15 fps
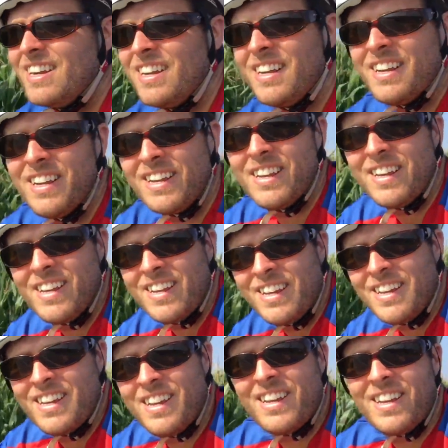things throughout
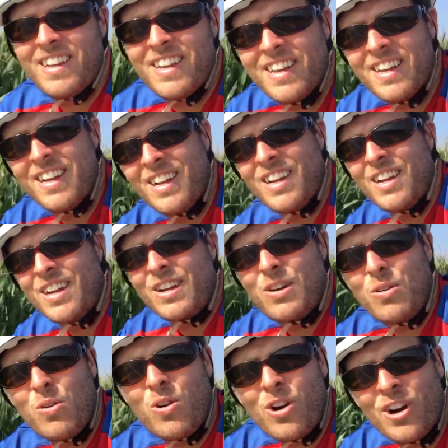this journey. One of the things
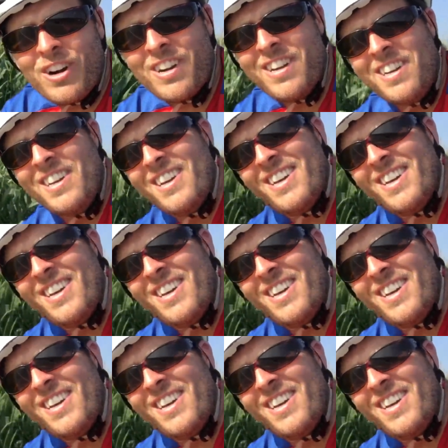is to just have